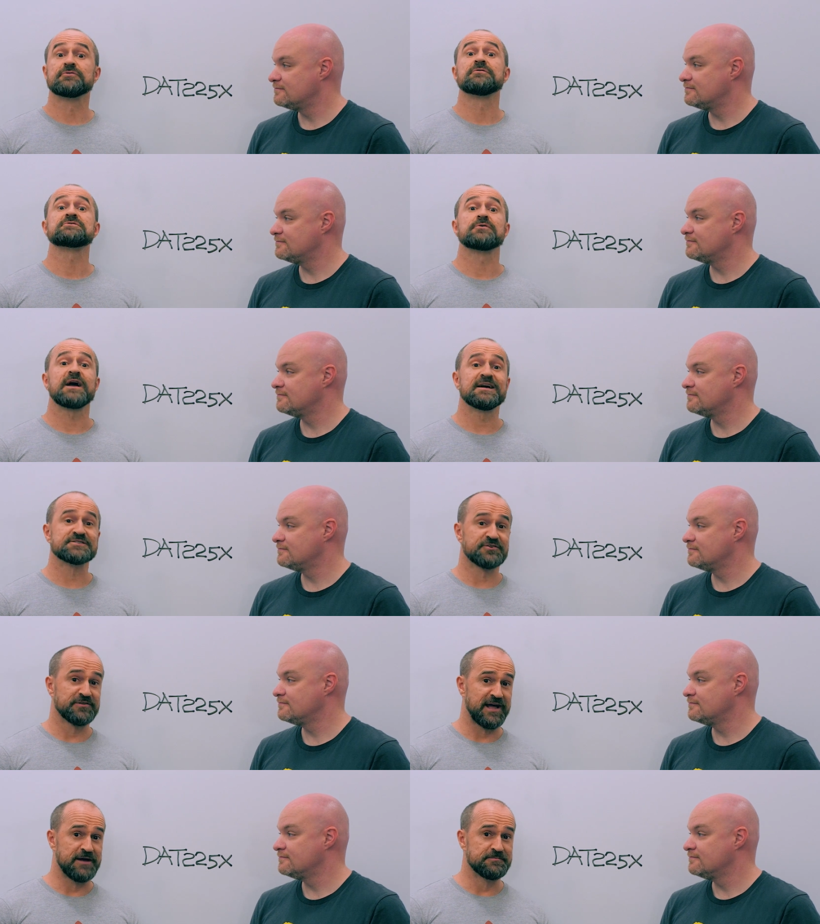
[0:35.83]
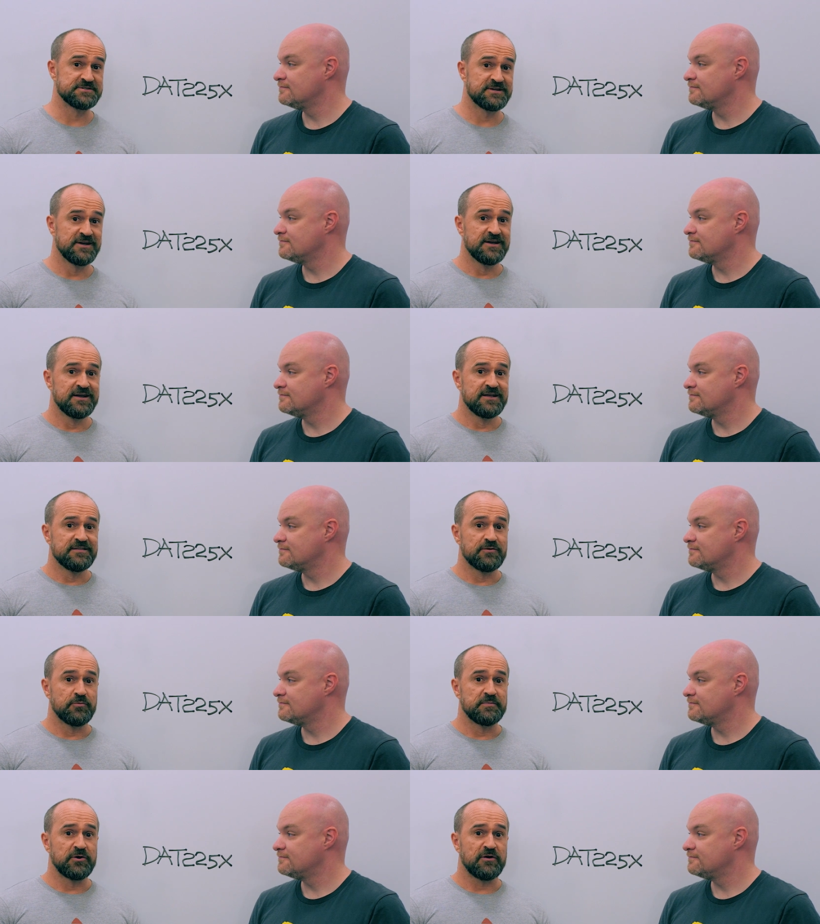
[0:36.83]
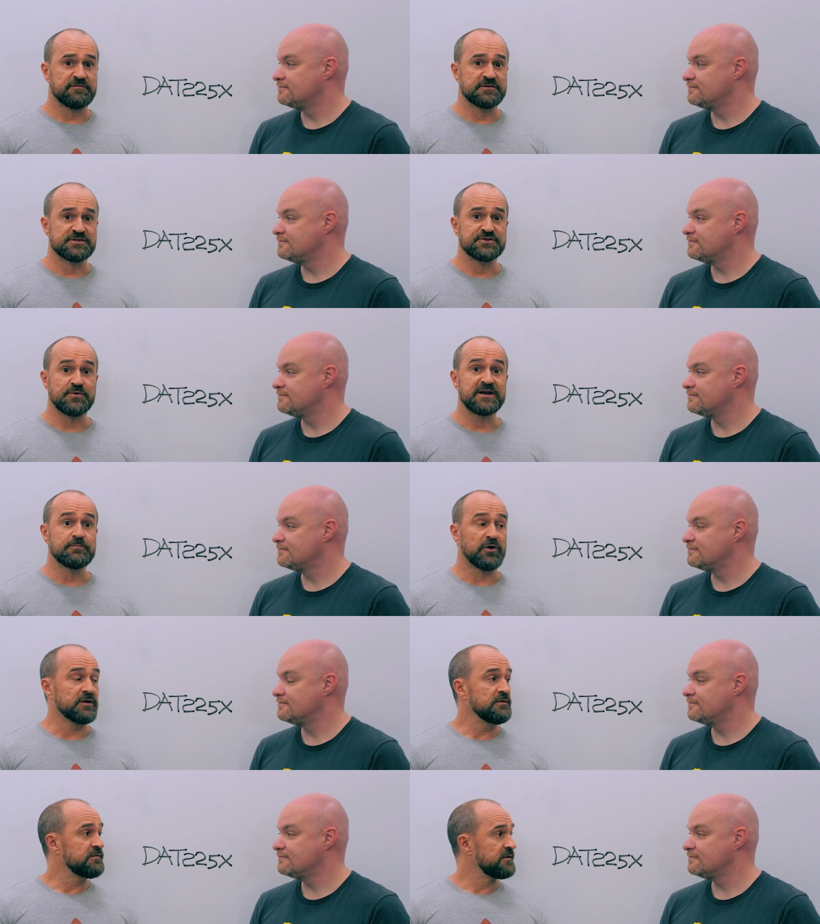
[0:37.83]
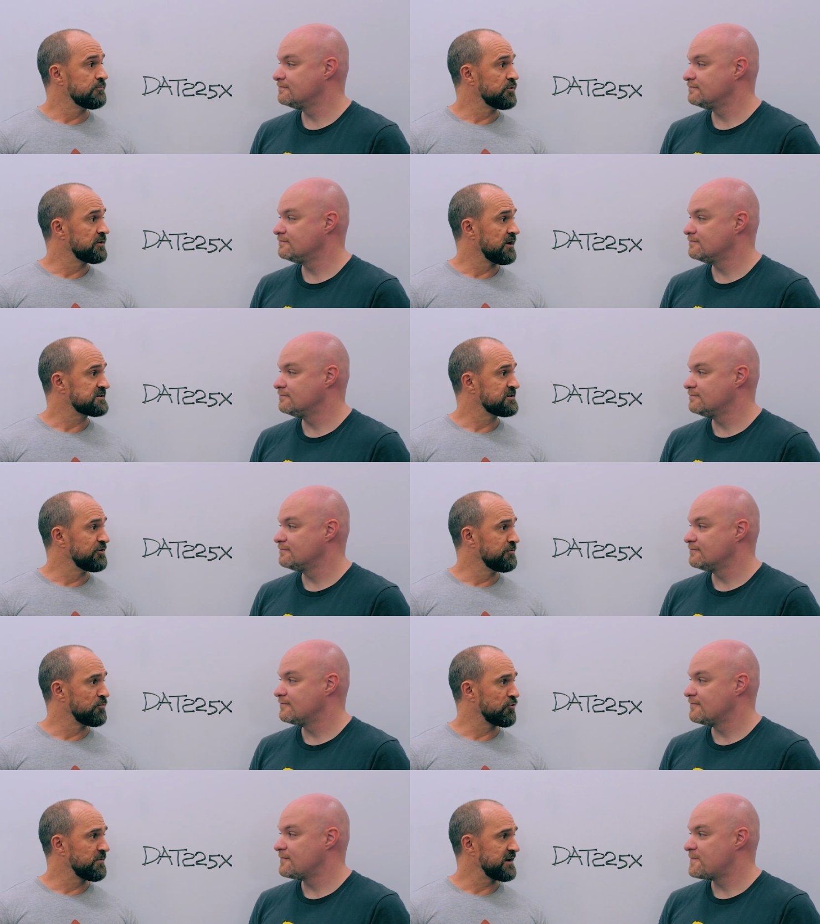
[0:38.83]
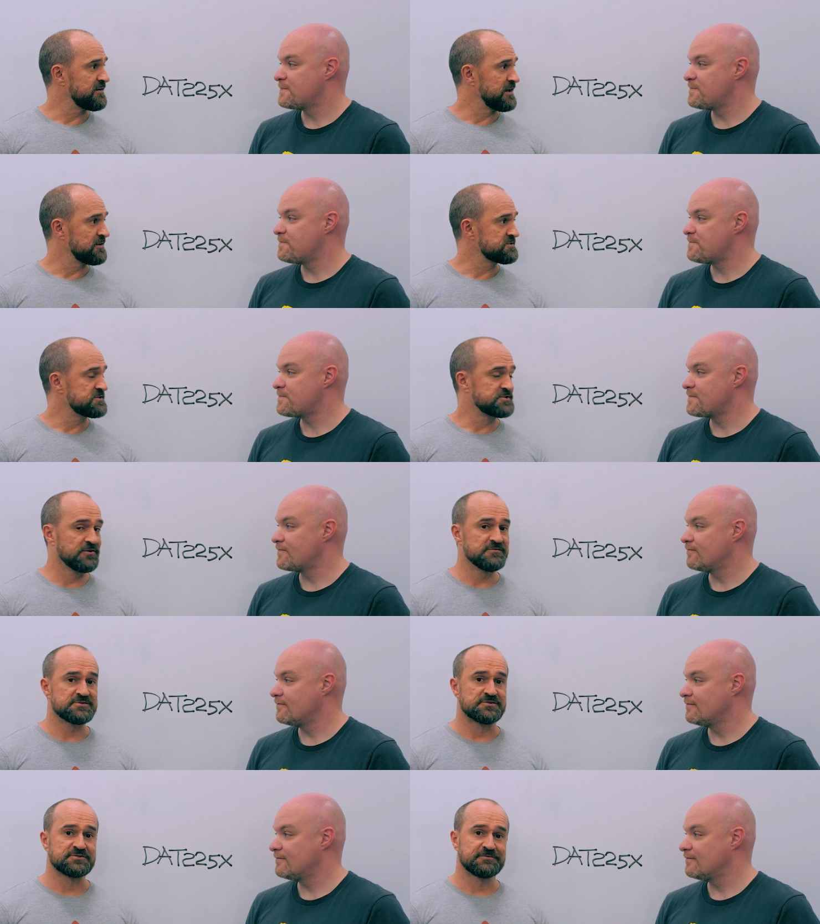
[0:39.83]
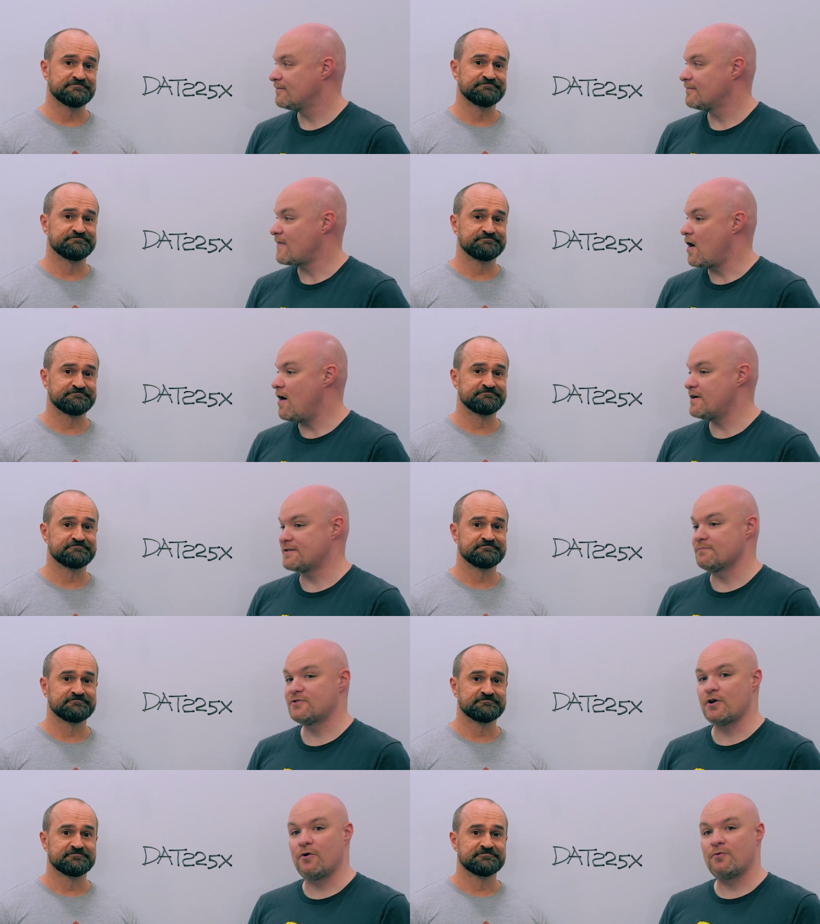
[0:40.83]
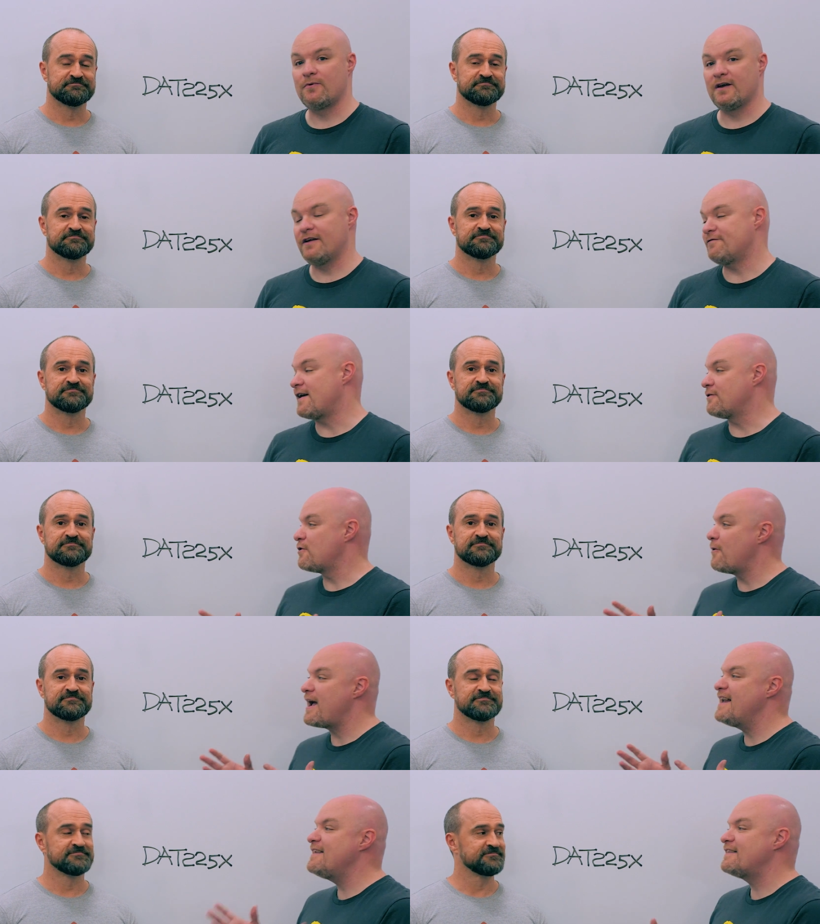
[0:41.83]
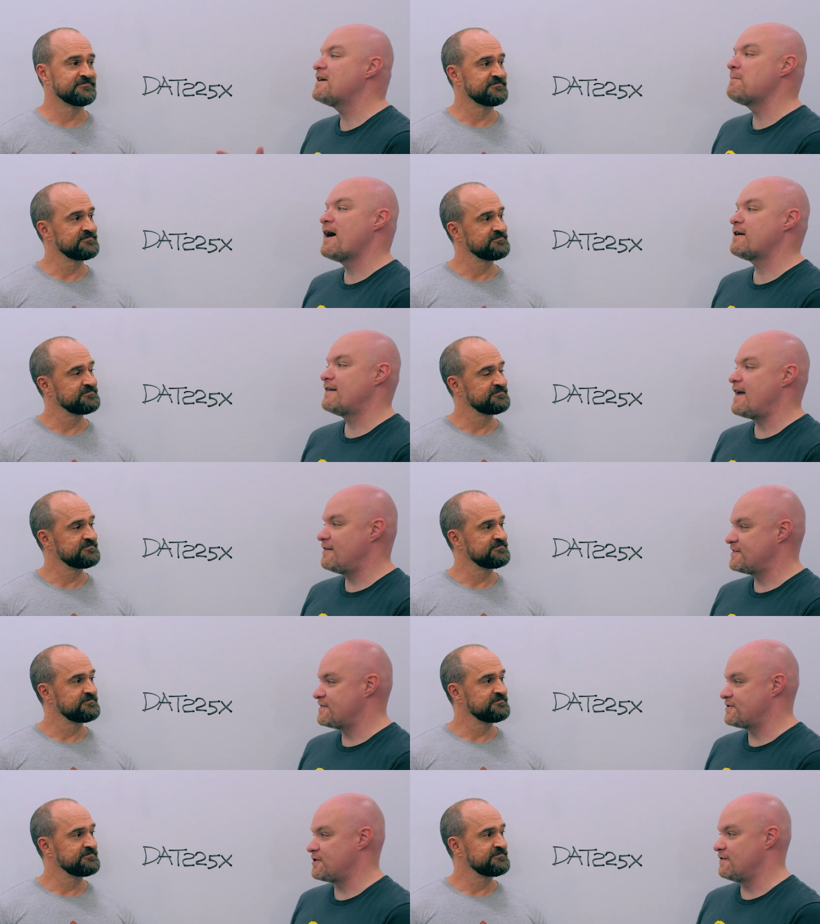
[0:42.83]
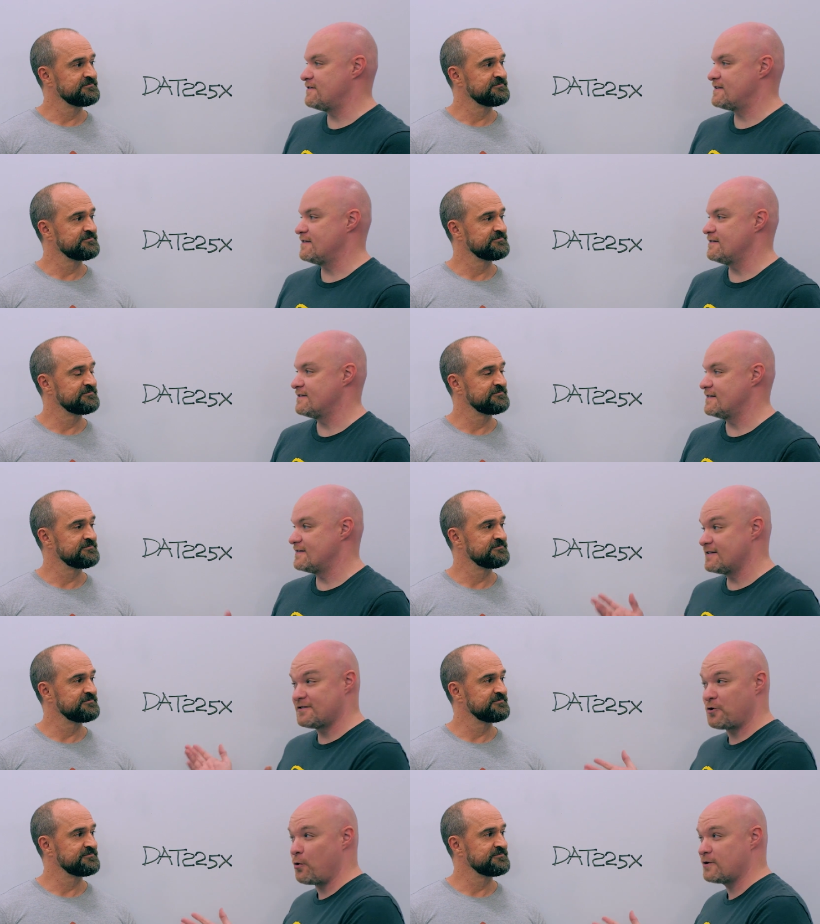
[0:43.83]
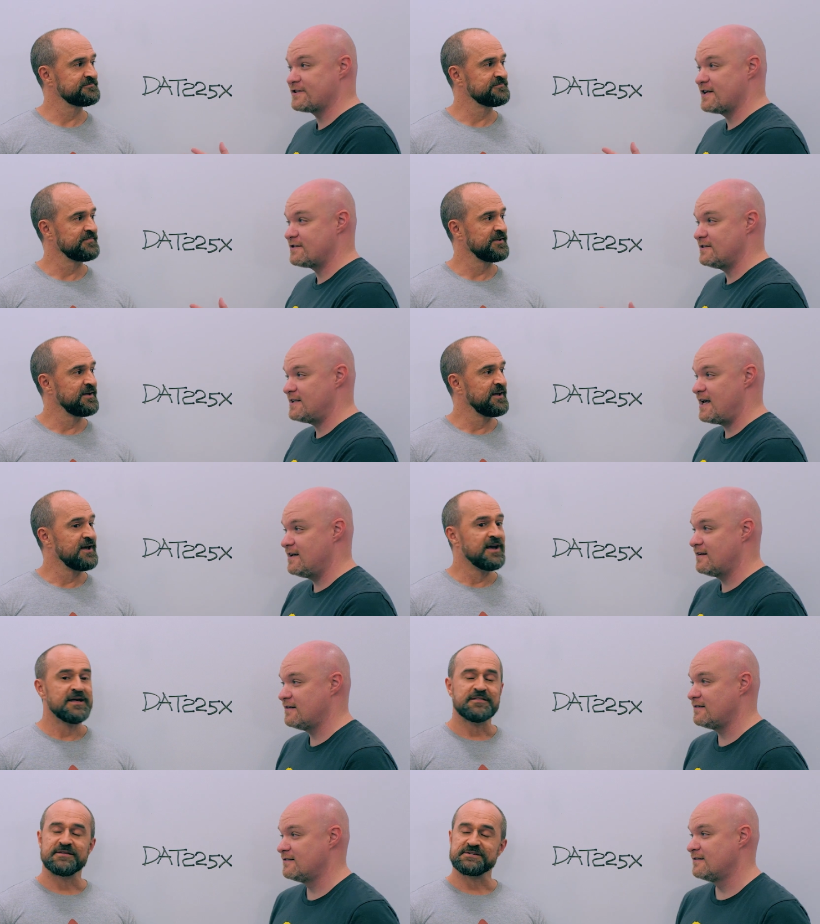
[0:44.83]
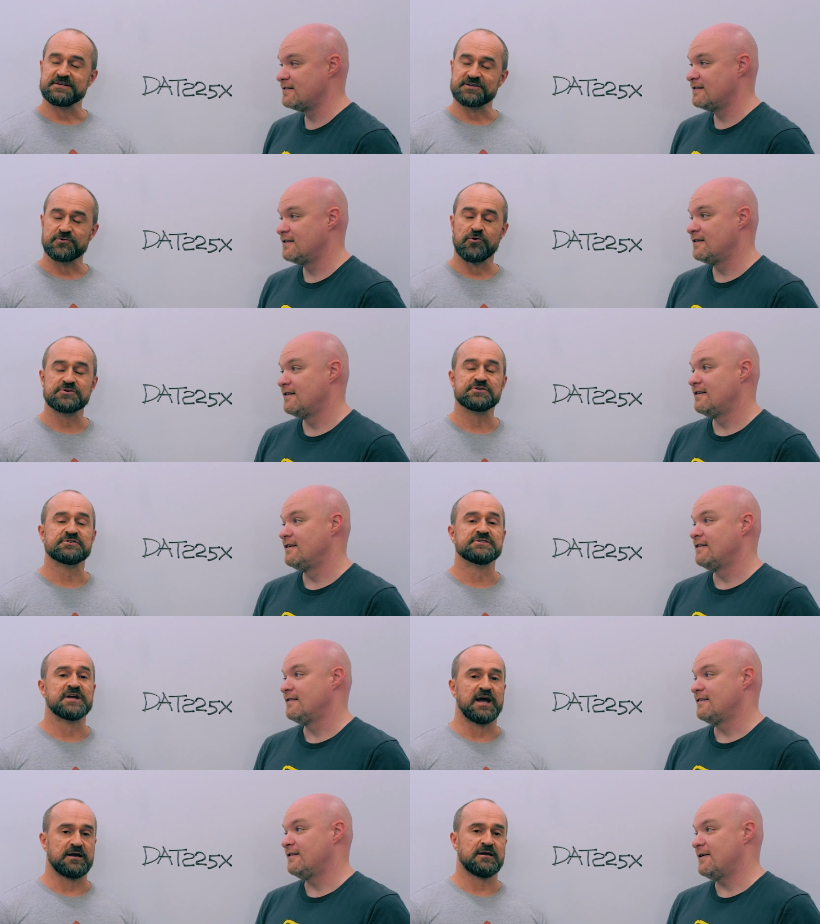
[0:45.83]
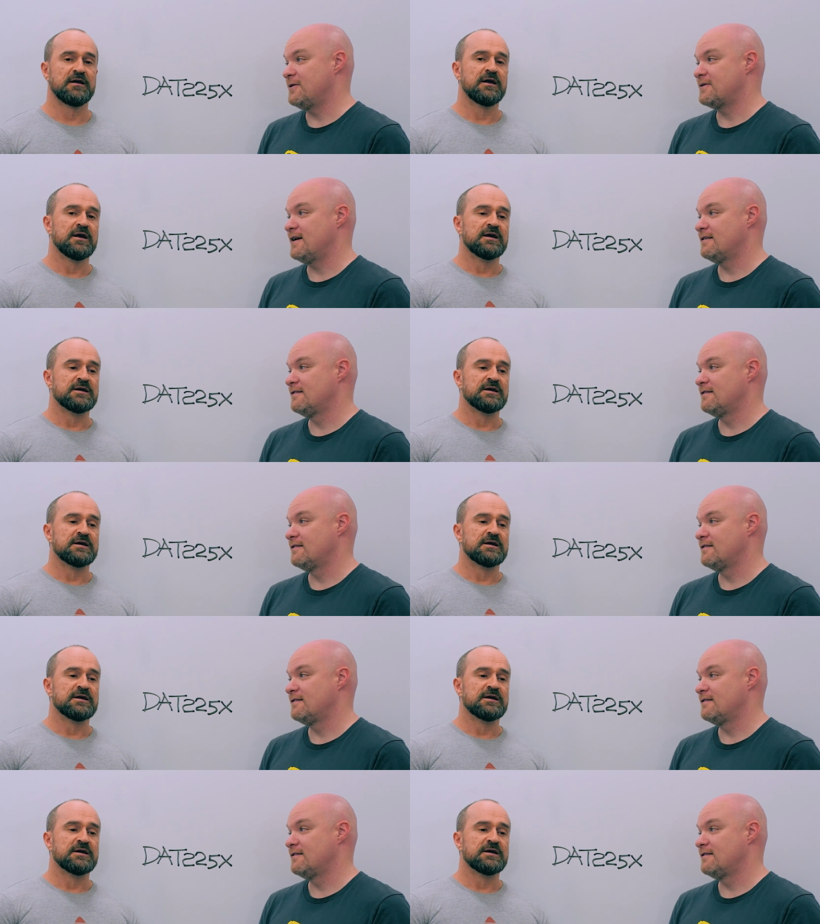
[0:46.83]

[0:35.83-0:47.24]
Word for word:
Speaker 1: and also hands on labs that will be offered to anybody that would like to learn more about analysis services.
Speaker 2: Awesome. So, if I don't know anything about analysis services, is this a course I
Speaker 1: should take? This is a course you should take. Okay.